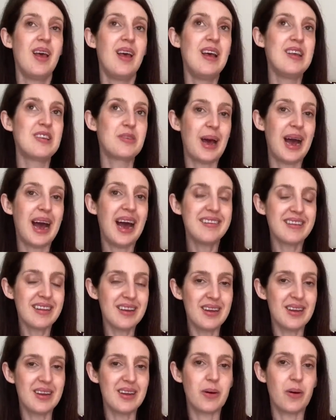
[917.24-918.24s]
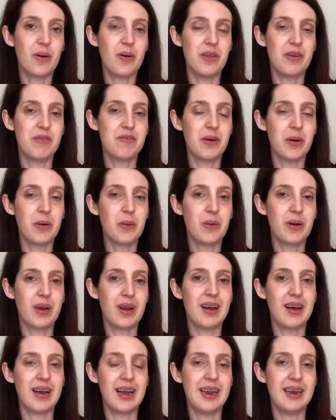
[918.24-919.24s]
So I had a look on the
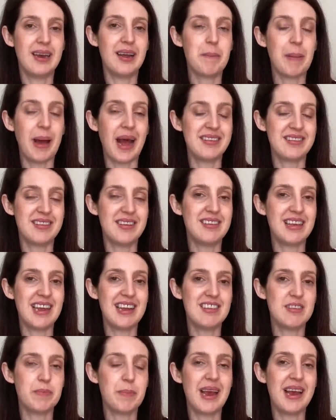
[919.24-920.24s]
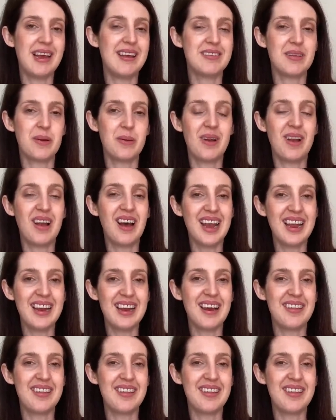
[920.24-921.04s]
Foldline pattern database online.